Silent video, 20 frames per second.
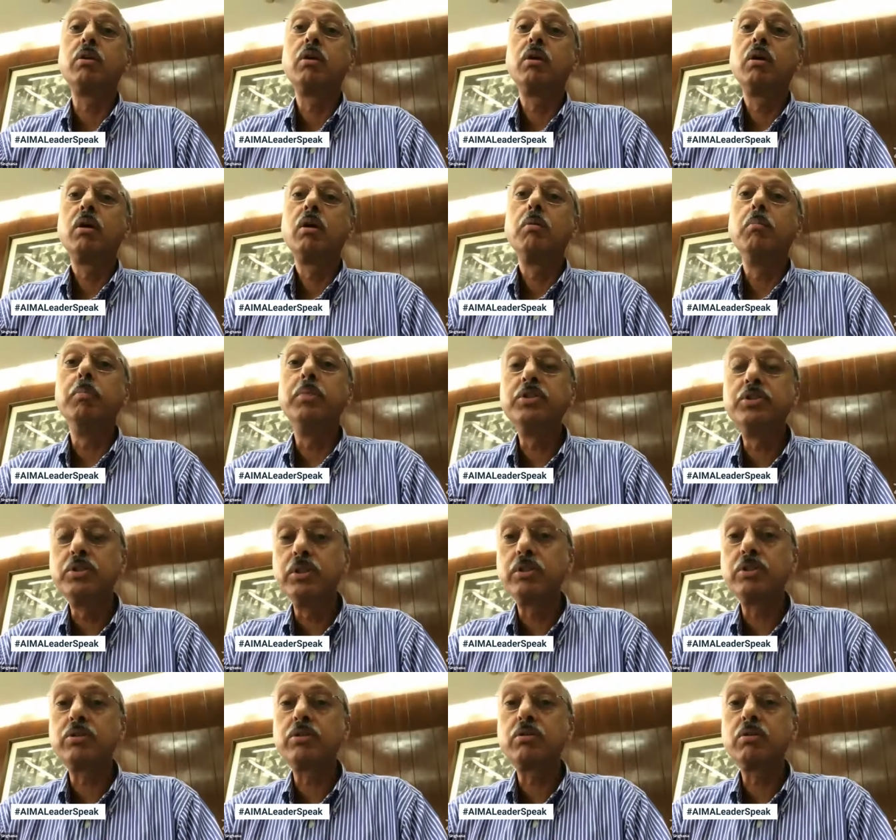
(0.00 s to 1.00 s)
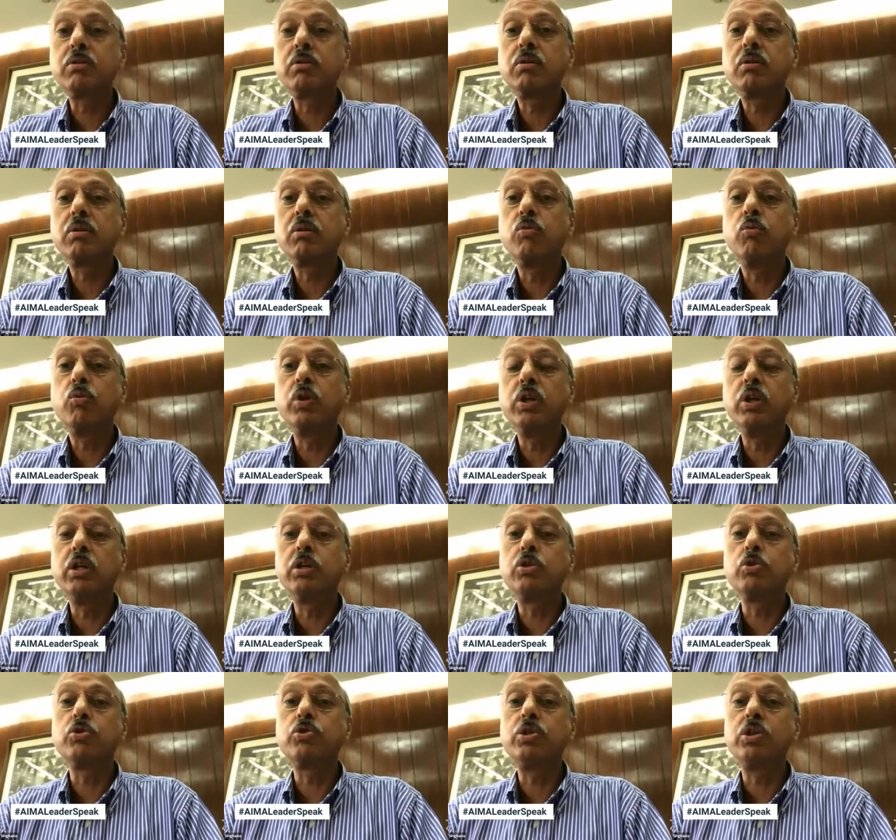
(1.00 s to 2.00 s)
business. We need to
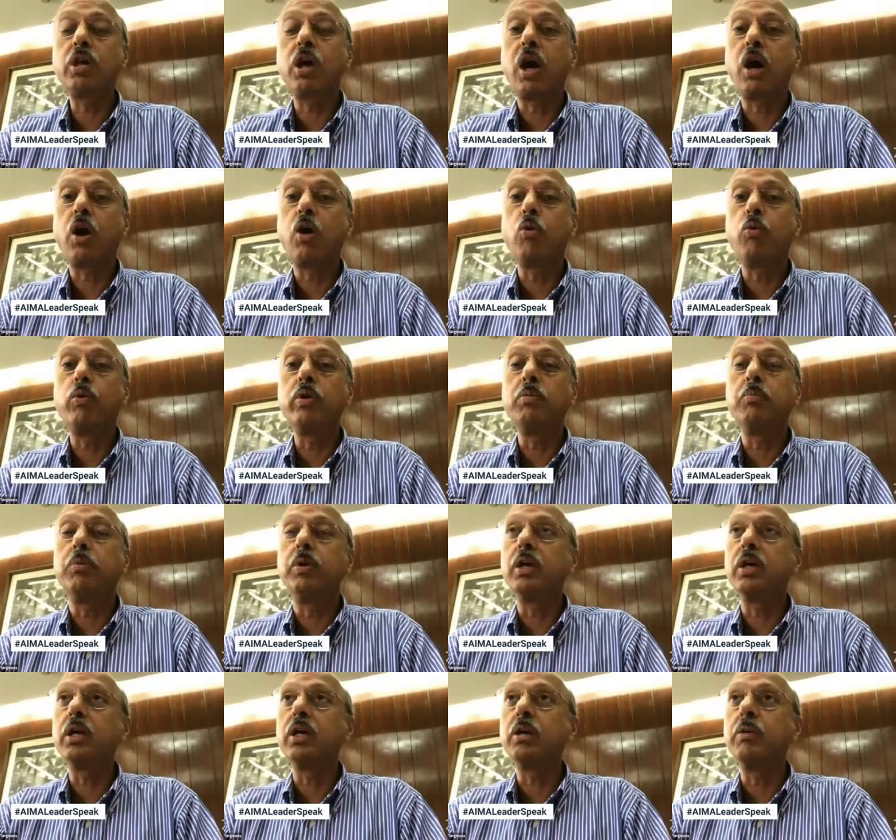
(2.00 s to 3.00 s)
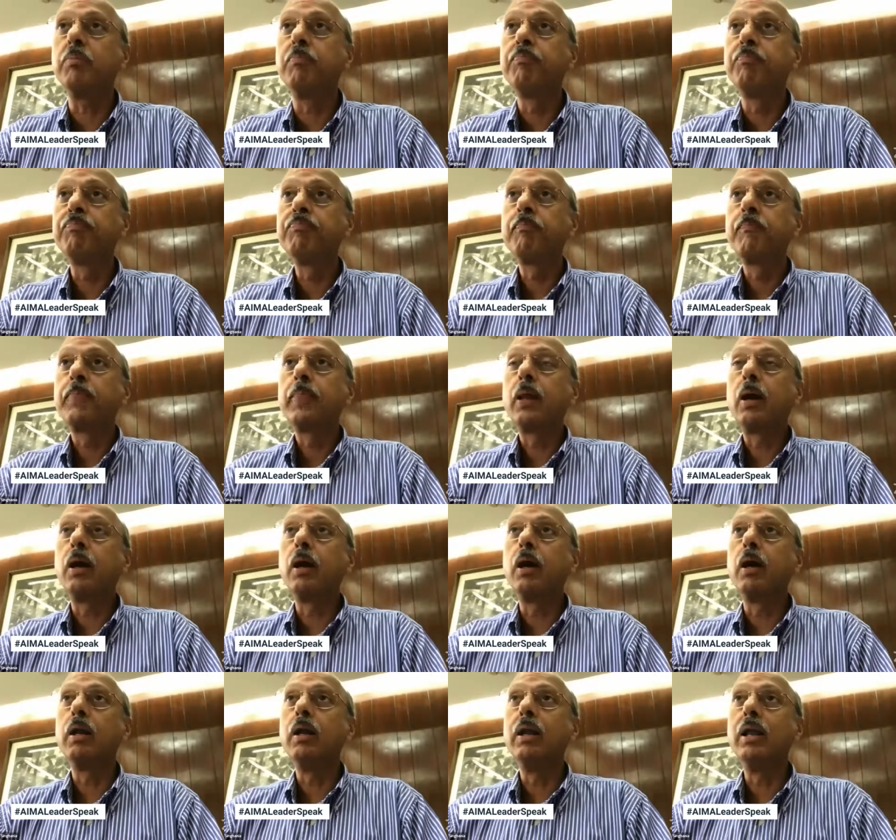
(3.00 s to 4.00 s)
see how we bring in
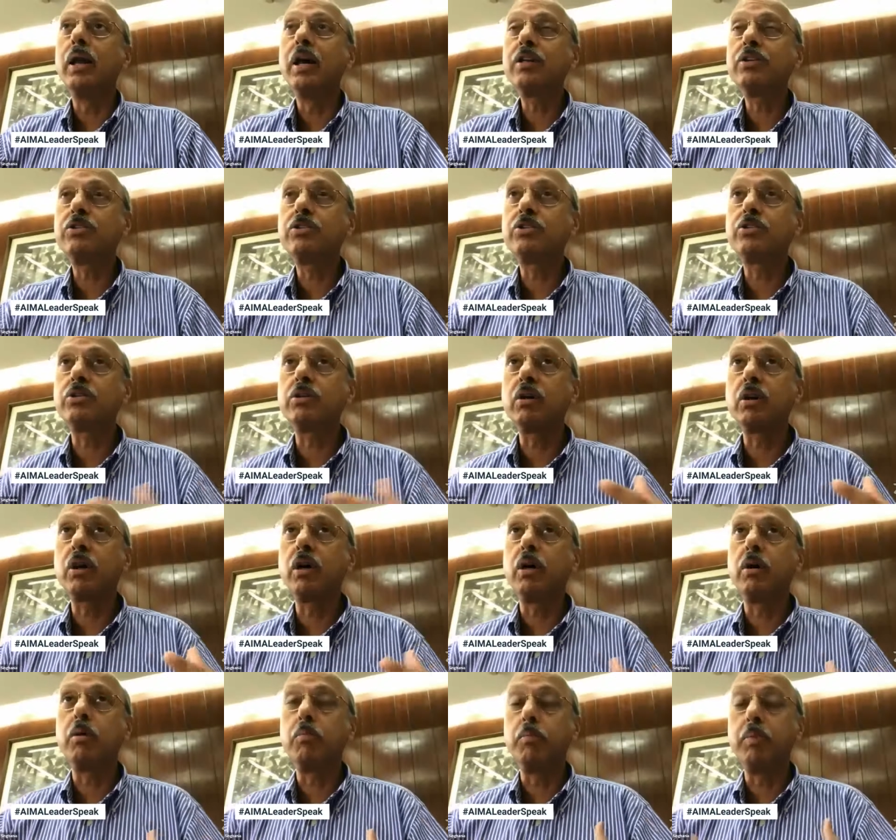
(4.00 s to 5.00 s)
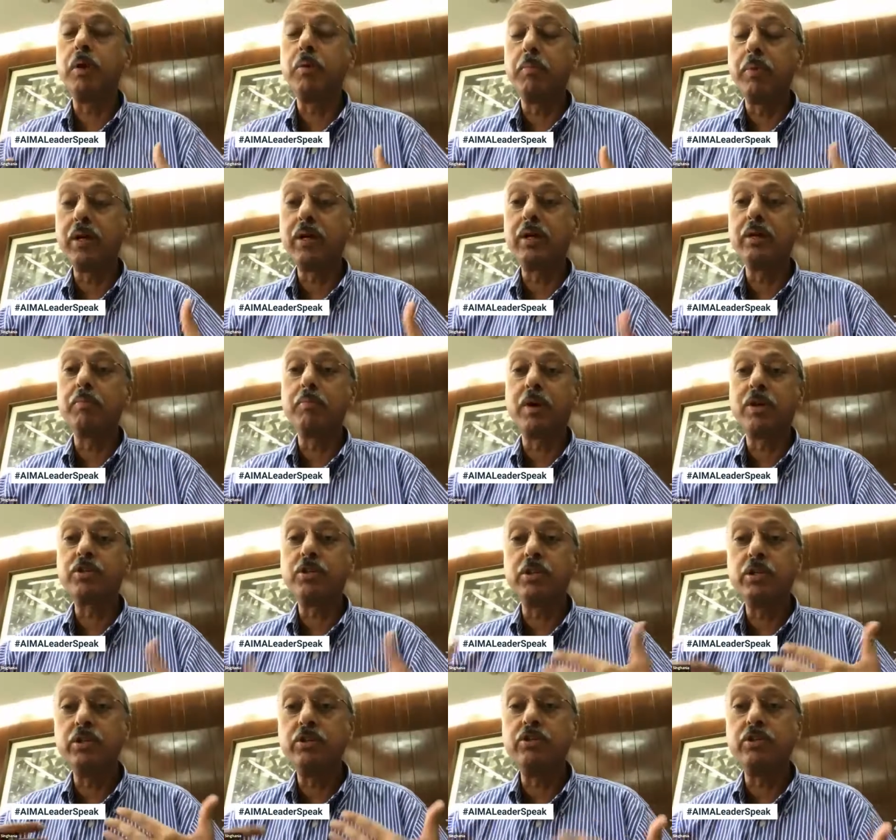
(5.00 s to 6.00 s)
make it much
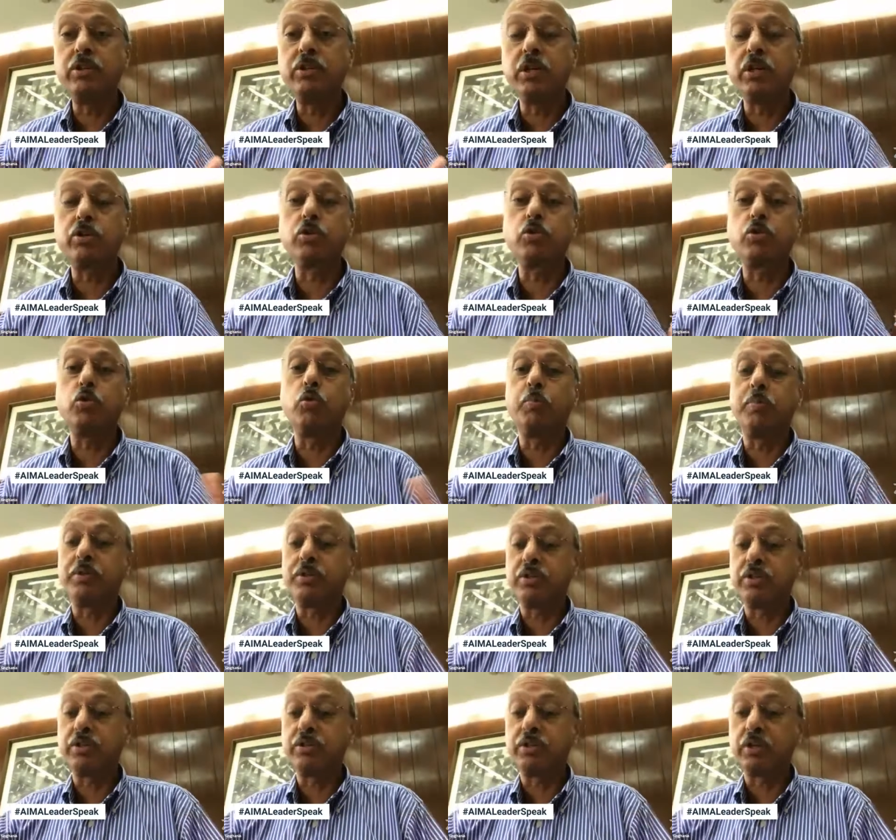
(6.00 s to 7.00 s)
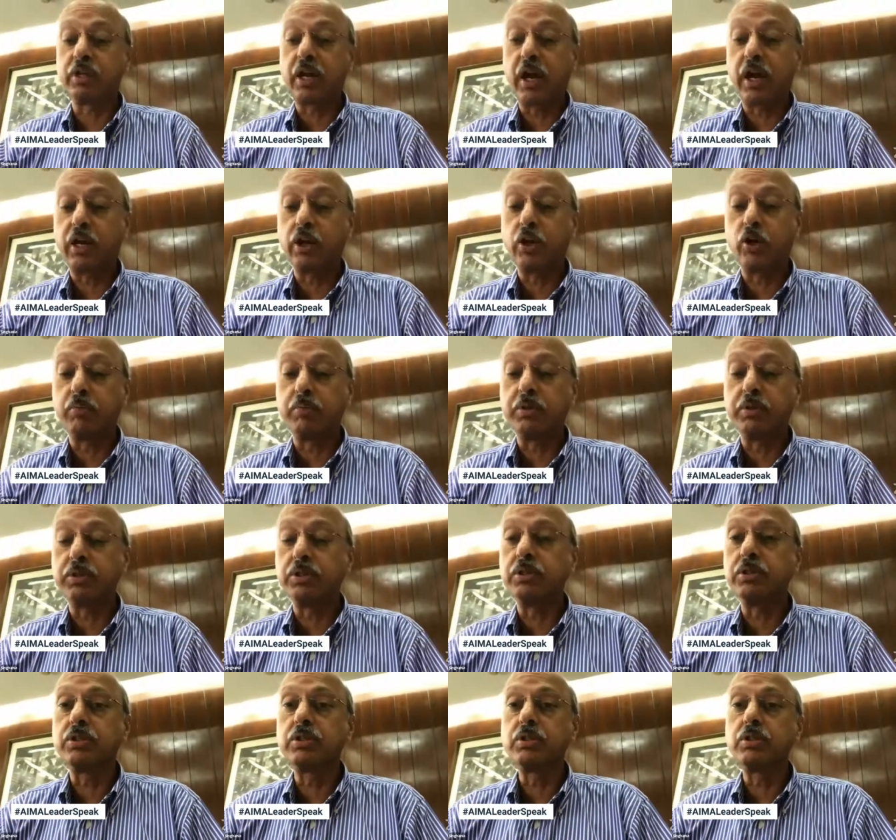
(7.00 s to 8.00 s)
easier to do business and carry on
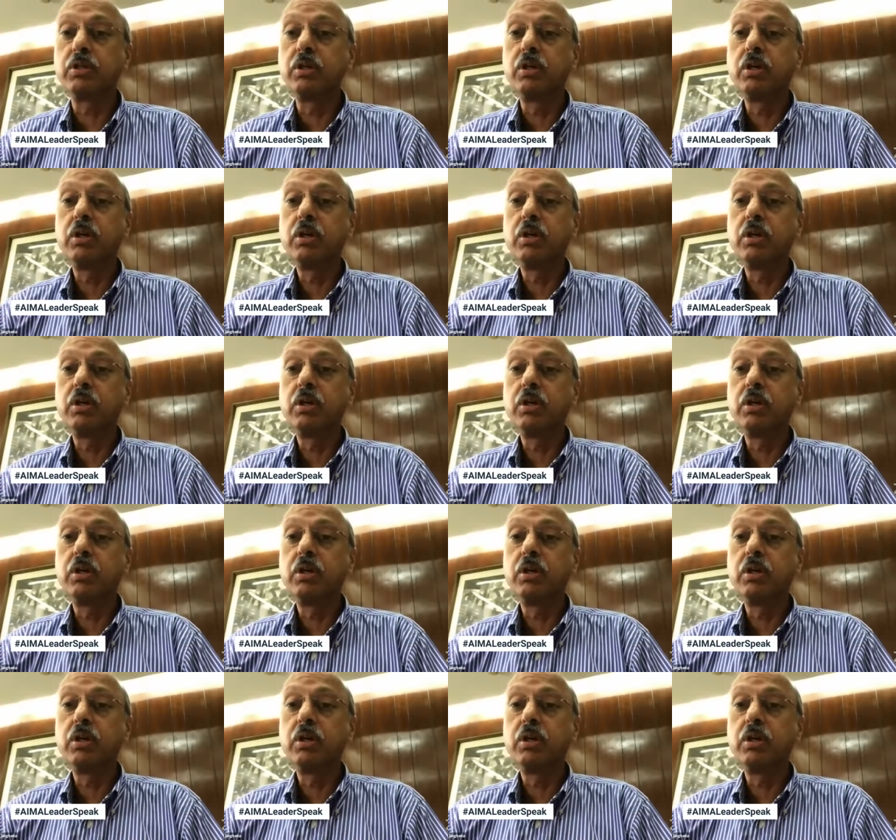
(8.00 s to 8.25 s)
business.